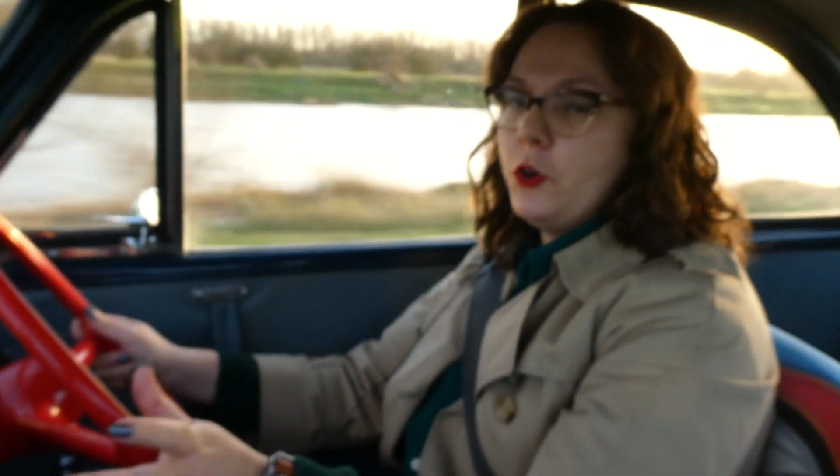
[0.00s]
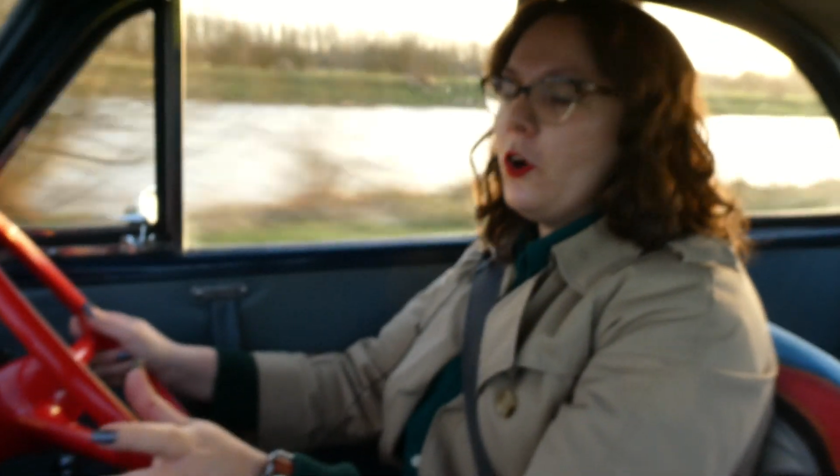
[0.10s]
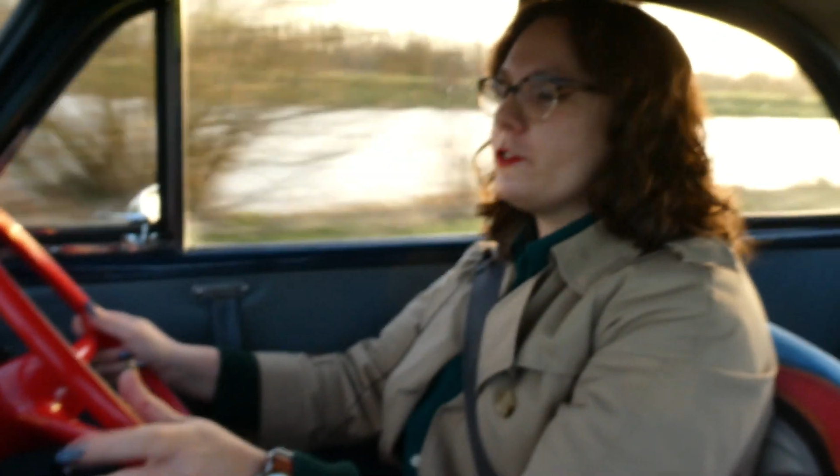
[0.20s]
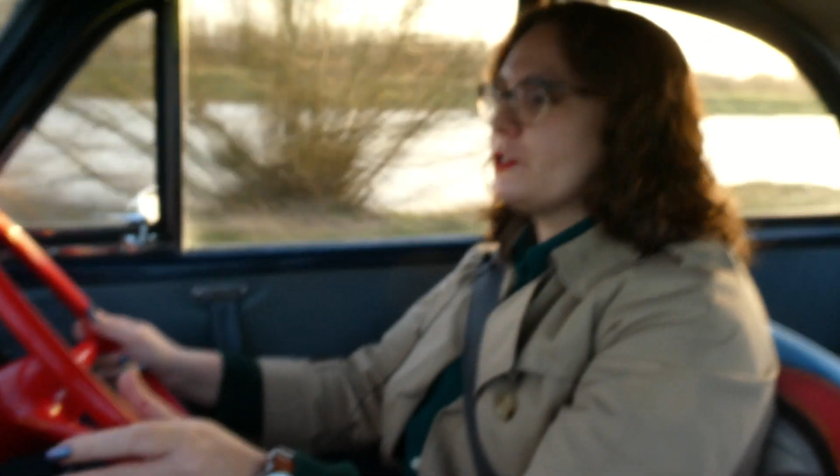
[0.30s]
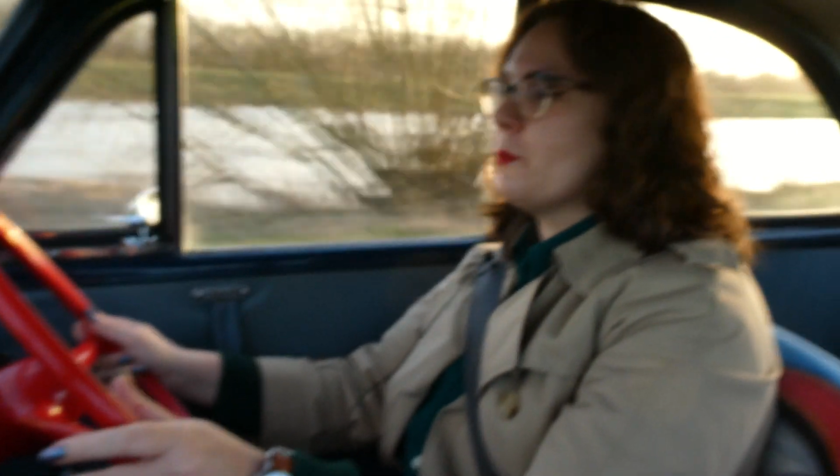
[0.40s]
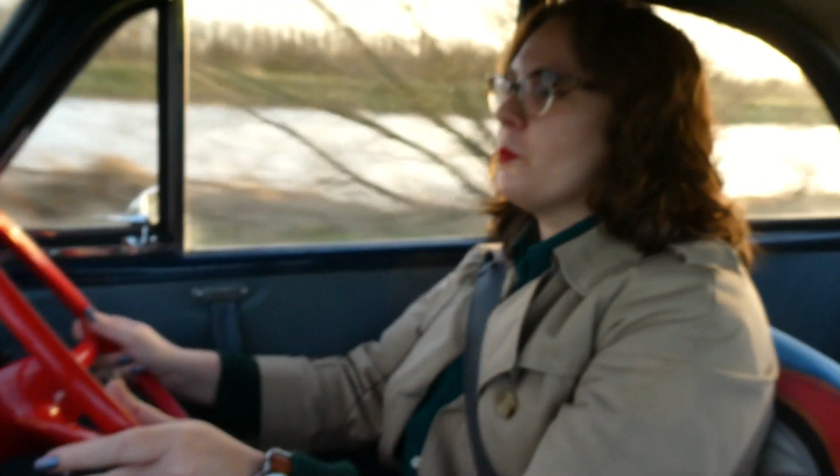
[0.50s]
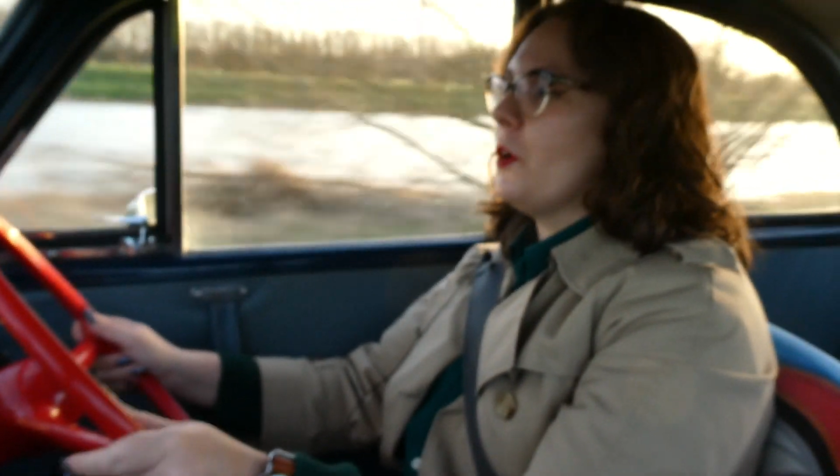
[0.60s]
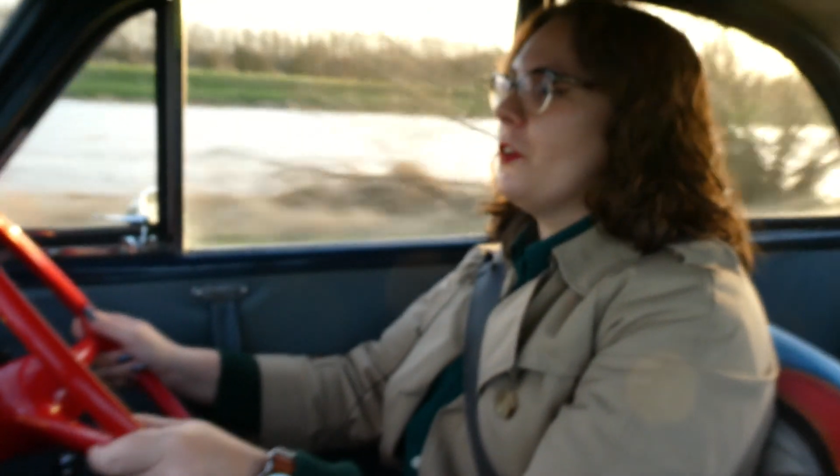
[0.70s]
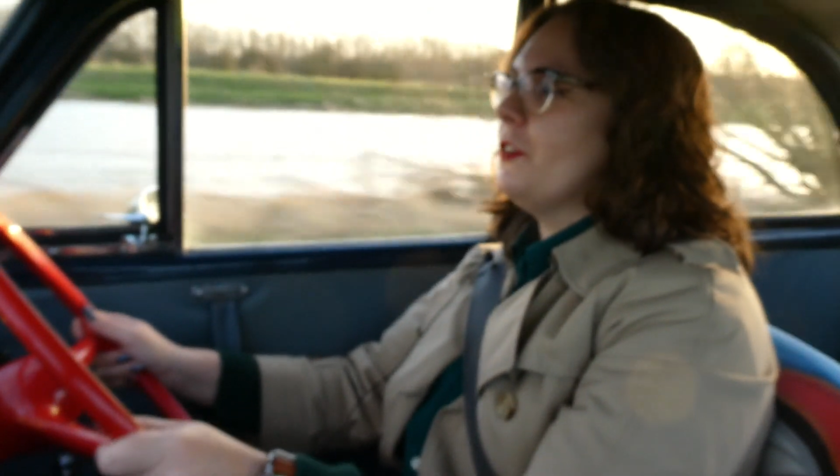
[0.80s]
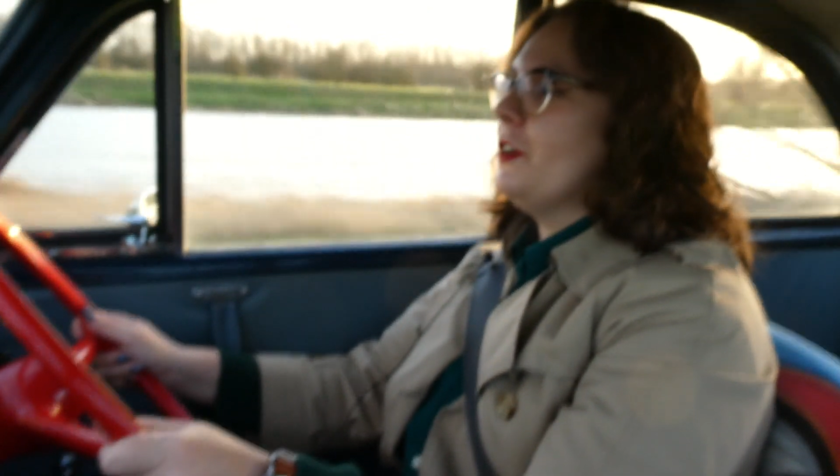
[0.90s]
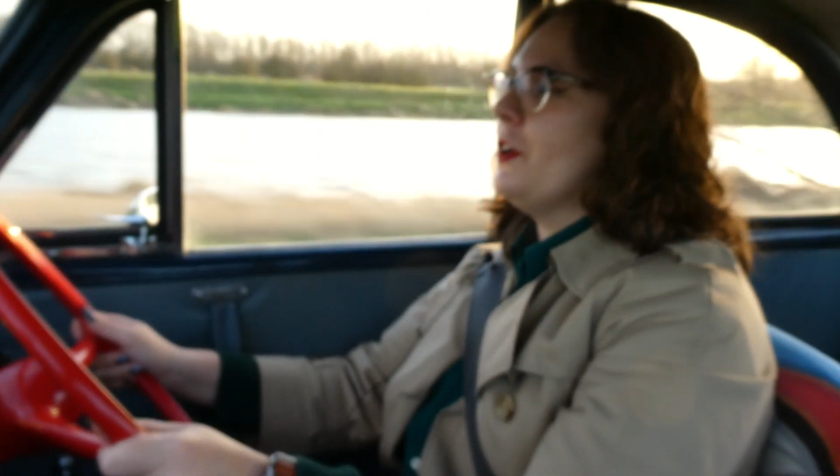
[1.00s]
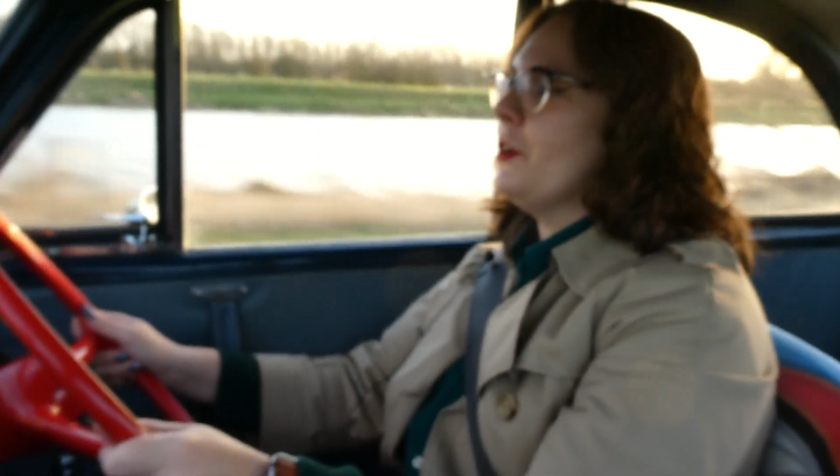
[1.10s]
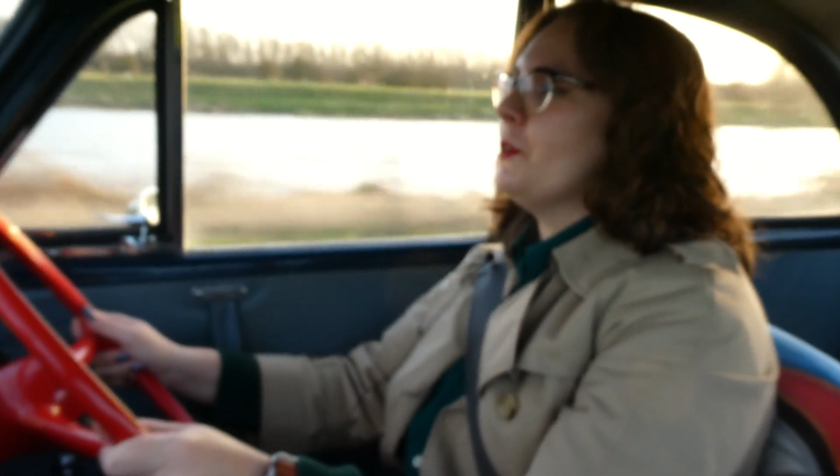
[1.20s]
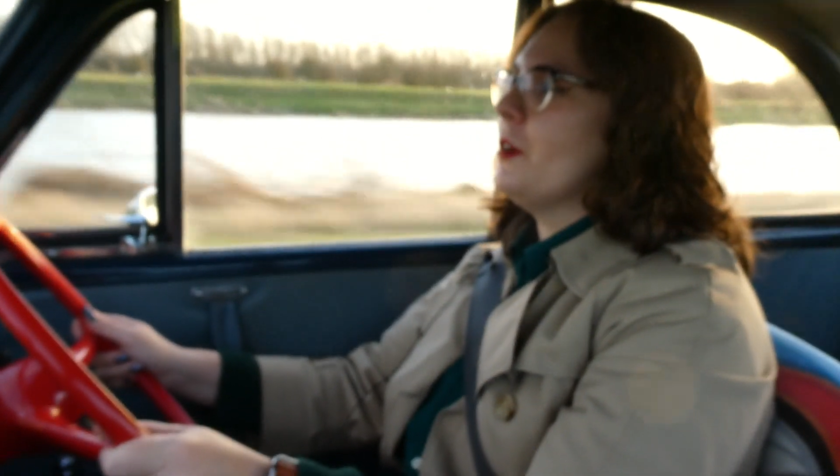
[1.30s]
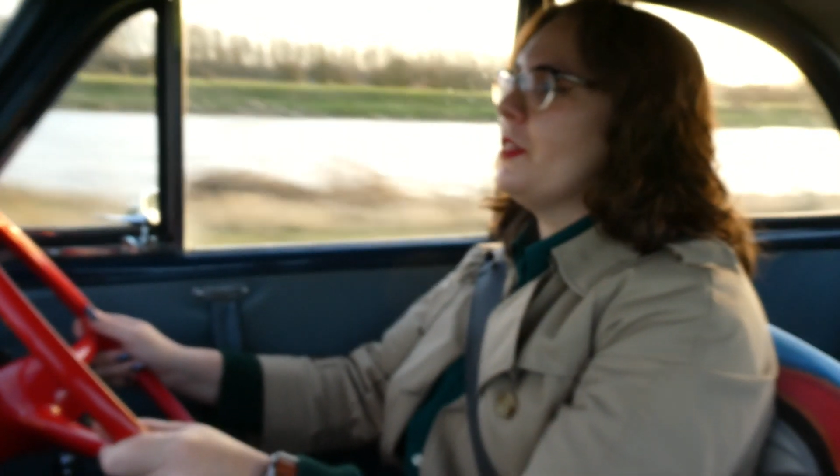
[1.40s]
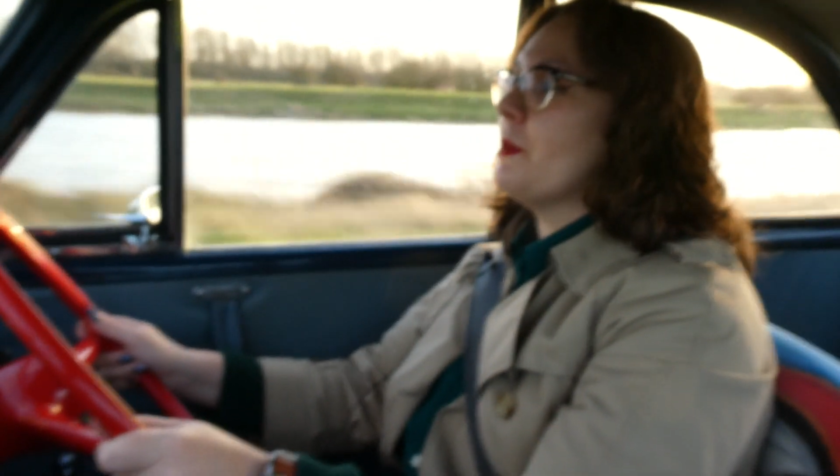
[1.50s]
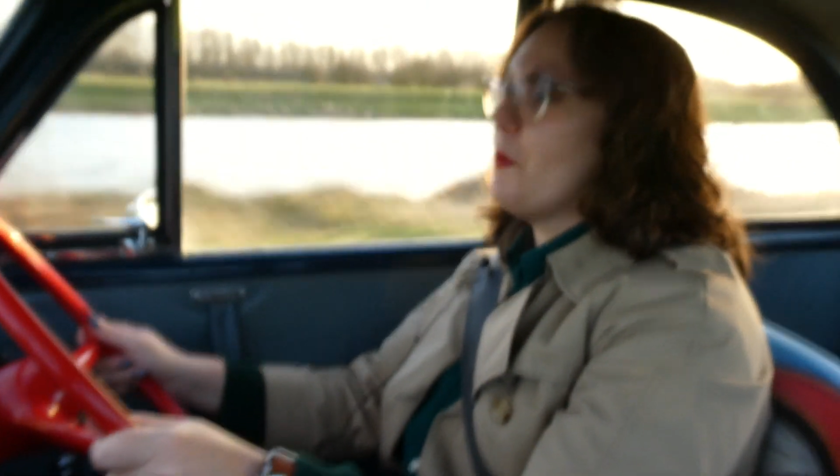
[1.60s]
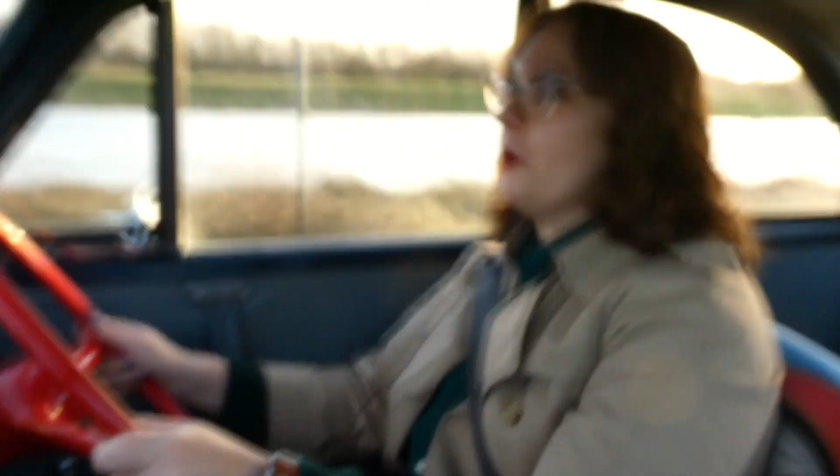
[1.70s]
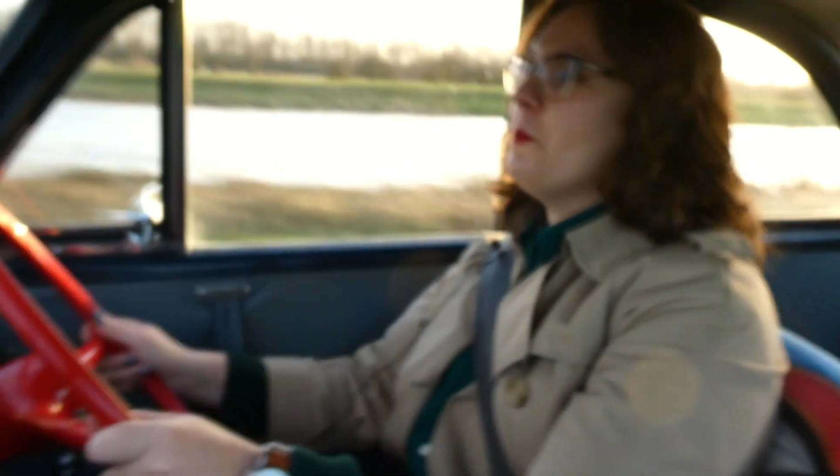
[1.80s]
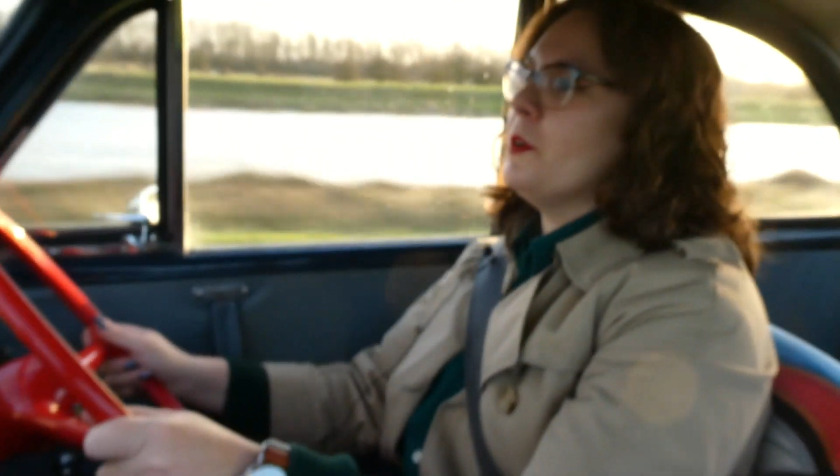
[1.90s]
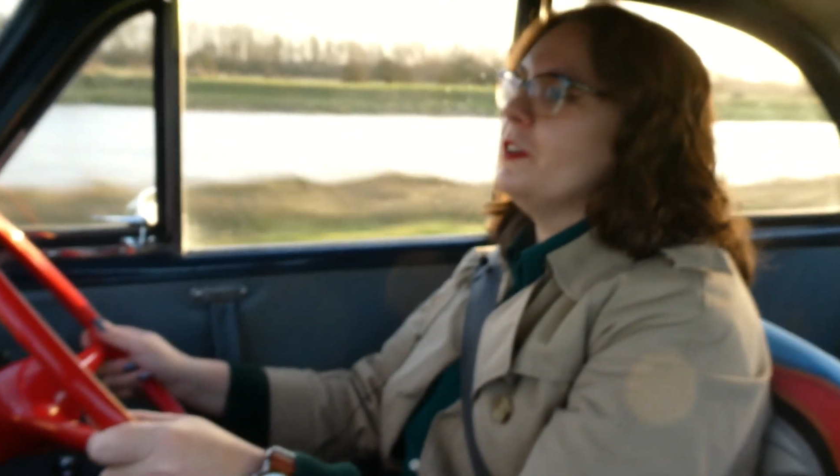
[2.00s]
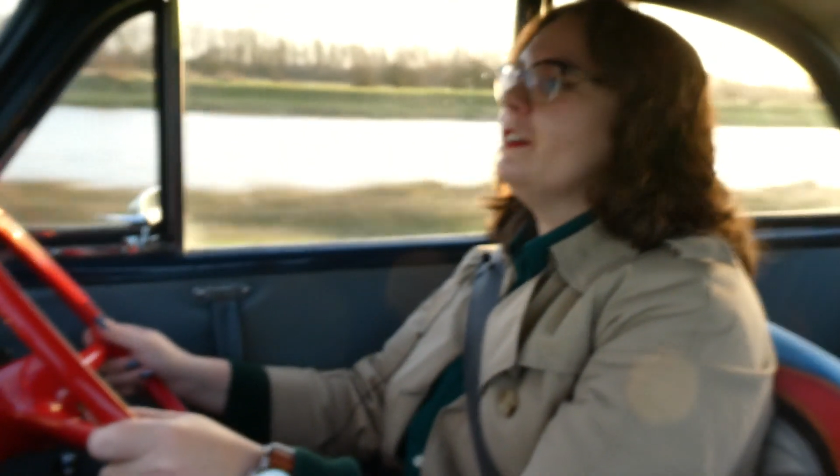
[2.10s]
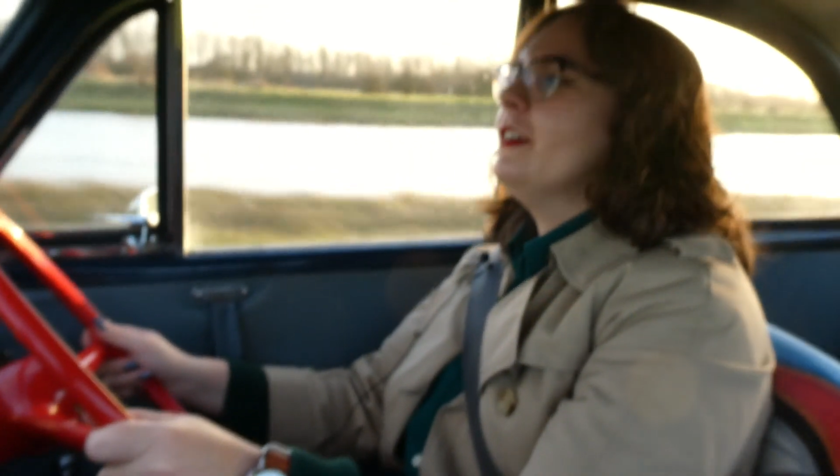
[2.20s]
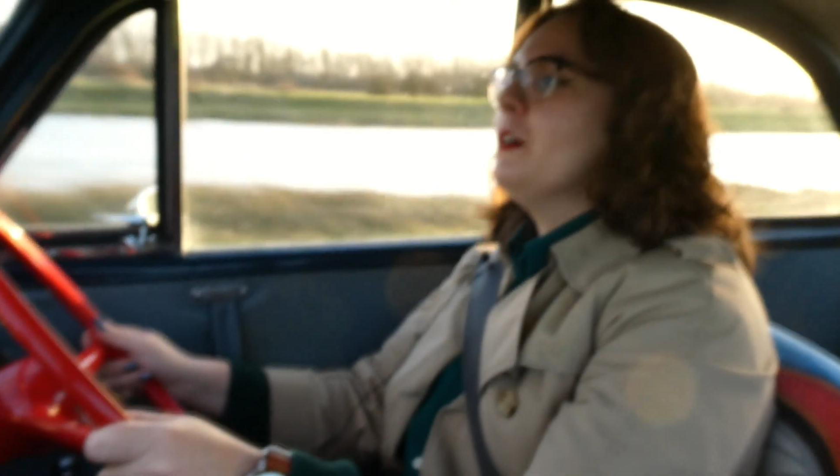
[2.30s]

not someone who at the moment